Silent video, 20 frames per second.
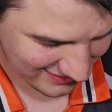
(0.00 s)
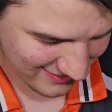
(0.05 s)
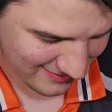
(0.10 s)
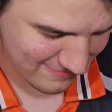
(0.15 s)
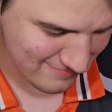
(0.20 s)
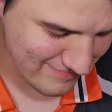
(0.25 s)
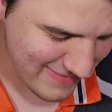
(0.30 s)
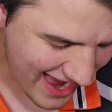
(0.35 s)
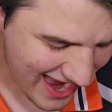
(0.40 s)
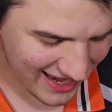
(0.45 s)

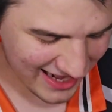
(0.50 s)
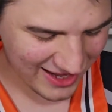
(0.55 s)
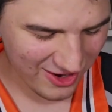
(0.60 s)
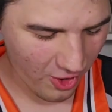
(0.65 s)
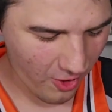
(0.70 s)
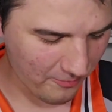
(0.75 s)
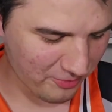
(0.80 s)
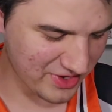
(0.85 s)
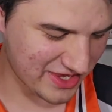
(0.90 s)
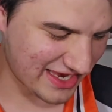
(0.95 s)
Man, I
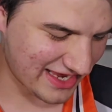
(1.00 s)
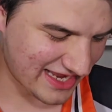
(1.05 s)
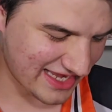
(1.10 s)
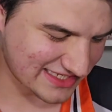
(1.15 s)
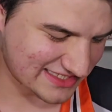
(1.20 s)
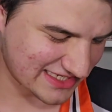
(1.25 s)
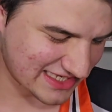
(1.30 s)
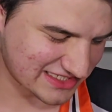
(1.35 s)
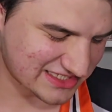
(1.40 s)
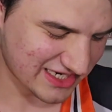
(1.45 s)
hope we get
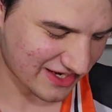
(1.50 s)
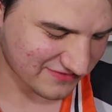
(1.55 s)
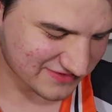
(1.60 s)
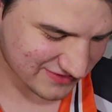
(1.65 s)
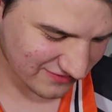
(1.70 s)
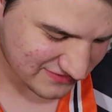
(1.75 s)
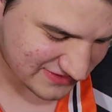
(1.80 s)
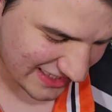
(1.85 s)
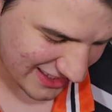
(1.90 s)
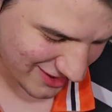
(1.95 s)
SHFs
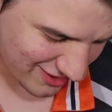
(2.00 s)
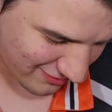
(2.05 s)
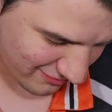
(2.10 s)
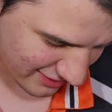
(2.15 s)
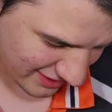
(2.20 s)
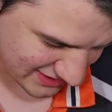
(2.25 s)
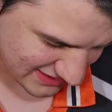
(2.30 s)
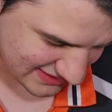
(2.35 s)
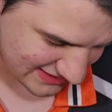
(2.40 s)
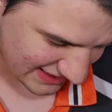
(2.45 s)
of
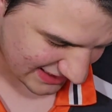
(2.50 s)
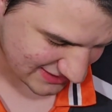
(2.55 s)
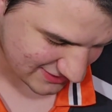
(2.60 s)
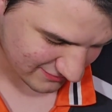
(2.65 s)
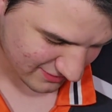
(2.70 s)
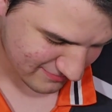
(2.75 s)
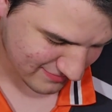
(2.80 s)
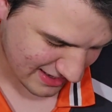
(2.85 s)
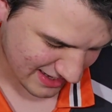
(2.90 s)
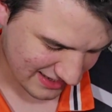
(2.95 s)
Deidara and
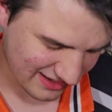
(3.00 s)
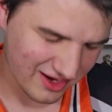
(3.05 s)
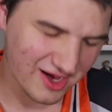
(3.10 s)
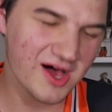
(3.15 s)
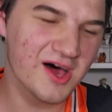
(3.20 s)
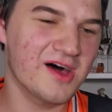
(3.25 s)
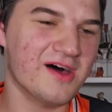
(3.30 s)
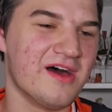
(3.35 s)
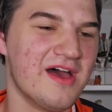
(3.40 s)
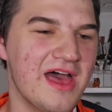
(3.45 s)
Sasori, man.
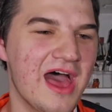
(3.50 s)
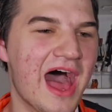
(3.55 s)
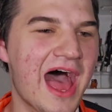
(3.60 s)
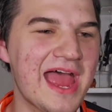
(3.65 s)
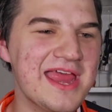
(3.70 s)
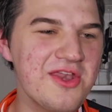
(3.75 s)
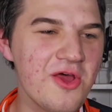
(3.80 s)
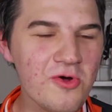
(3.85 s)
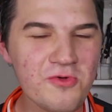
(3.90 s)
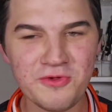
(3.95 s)
Oh,
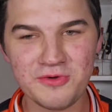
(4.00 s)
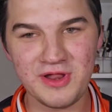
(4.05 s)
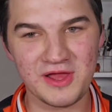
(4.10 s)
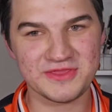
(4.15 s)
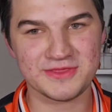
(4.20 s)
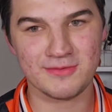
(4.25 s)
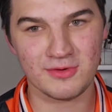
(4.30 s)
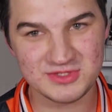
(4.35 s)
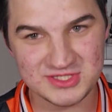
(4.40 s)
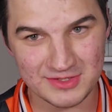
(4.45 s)
I know they're
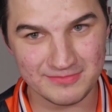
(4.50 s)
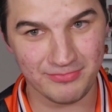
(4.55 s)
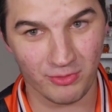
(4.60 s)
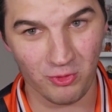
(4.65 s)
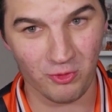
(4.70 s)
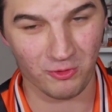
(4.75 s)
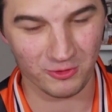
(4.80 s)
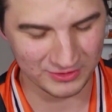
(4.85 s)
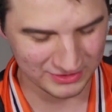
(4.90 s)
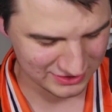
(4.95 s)
not the most
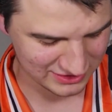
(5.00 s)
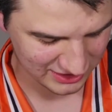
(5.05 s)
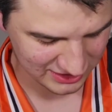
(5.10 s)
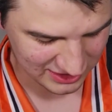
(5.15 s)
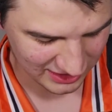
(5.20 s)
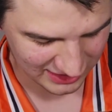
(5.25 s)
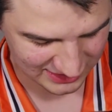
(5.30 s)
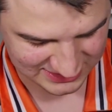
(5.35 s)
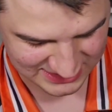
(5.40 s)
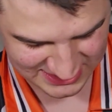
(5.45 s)
important
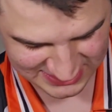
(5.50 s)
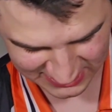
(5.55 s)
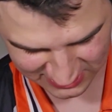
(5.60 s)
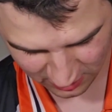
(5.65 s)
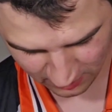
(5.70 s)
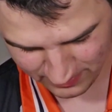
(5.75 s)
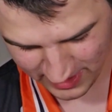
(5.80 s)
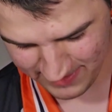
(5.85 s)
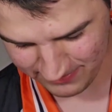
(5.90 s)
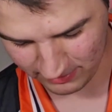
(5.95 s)
Akatsukis. I
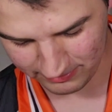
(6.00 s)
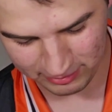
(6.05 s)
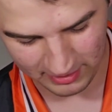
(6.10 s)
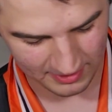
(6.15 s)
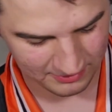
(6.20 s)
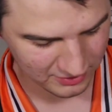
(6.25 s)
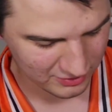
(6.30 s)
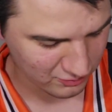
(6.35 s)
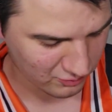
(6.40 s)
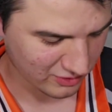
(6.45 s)
know people
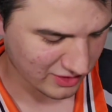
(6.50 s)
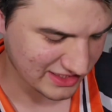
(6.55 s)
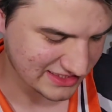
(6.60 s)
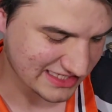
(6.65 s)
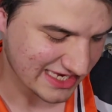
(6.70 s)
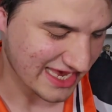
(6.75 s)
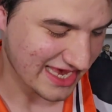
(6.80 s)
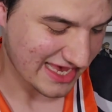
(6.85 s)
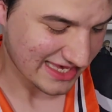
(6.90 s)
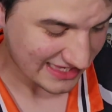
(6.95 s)
probably
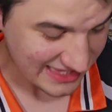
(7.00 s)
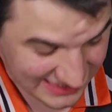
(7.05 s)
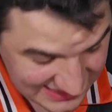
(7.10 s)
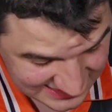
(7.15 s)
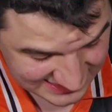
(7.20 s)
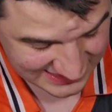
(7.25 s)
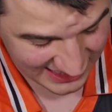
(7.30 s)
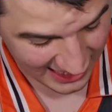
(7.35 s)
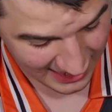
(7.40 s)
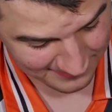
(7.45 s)
want
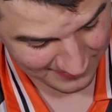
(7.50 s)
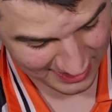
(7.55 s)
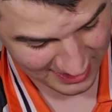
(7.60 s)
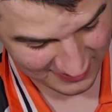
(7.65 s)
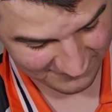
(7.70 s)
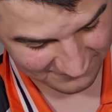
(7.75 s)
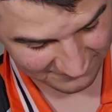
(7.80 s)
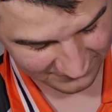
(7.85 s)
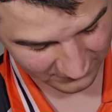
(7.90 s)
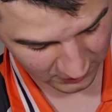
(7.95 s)

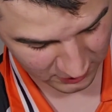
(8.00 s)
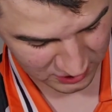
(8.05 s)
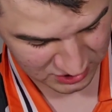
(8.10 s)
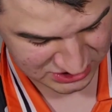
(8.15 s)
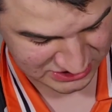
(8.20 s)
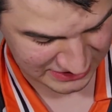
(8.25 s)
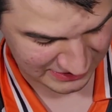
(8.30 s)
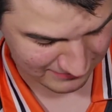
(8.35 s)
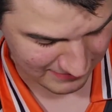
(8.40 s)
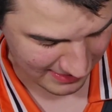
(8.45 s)
Kisame
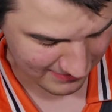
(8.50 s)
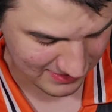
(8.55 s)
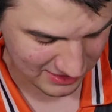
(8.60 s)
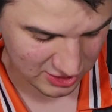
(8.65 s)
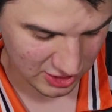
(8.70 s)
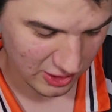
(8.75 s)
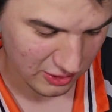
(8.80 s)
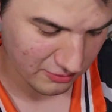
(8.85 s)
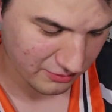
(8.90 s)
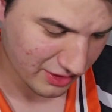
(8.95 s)
first and maybe
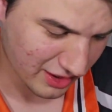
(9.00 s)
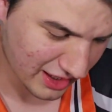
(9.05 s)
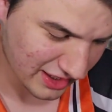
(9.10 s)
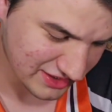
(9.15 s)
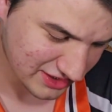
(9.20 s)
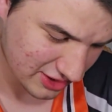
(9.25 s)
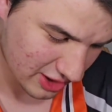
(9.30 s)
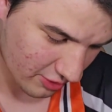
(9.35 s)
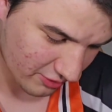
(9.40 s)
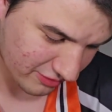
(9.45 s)

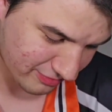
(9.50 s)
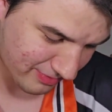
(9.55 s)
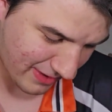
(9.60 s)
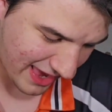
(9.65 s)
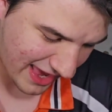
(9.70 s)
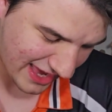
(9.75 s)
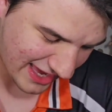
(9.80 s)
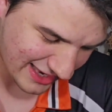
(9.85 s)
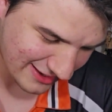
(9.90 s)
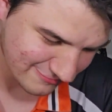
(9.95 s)
Konan to go with
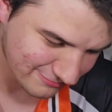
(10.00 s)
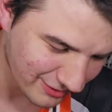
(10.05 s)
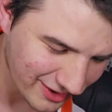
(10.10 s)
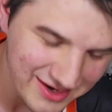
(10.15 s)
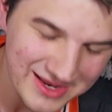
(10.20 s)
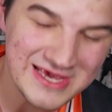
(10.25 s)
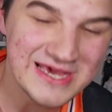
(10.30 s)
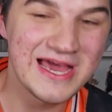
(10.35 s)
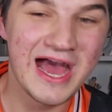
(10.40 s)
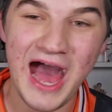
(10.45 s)
Pain,
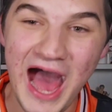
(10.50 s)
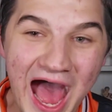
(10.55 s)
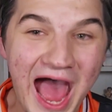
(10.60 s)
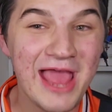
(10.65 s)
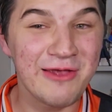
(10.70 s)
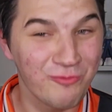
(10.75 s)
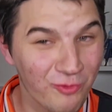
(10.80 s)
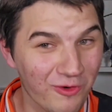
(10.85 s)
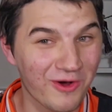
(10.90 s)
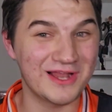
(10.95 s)
but
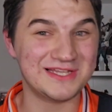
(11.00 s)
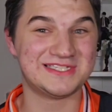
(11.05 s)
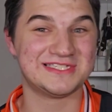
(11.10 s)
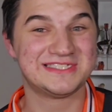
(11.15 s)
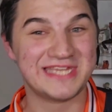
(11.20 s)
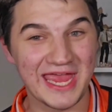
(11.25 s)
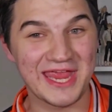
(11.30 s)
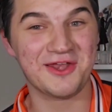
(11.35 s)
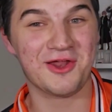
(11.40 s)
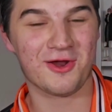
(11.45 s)
I want
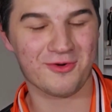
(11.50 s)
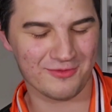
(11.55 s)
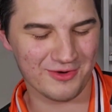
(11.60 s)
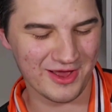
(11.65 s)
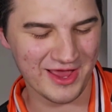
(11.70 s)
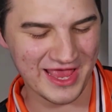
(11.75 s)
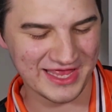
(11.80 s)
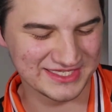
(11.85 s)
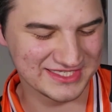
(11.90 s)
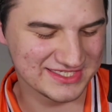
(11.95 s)

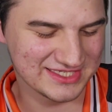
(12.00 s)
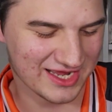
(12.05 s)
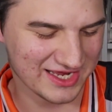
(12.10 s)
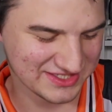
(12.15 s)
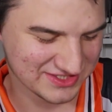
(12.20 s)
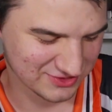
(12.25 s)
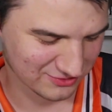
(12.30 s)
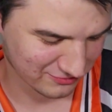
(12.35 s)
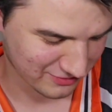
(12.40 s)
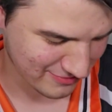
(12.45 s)
Deidara and
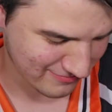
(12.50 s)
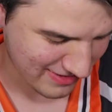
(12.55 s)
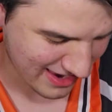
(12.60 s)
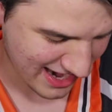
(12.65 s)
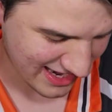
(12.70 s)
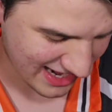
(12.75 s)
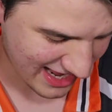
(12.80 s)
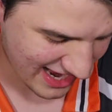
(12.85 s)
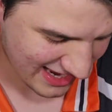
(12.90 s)
Sasori, man.